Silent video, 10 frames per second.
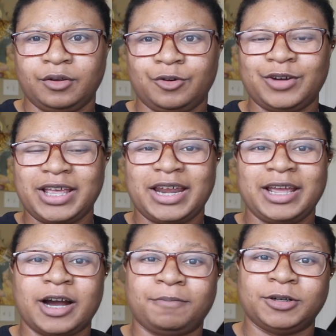
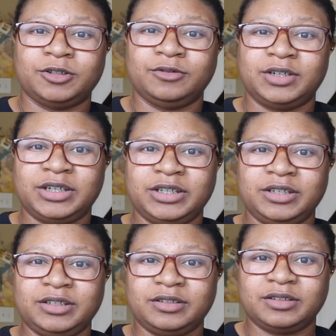creating
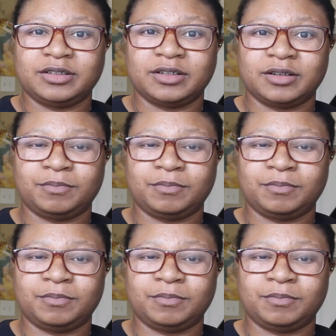opportunities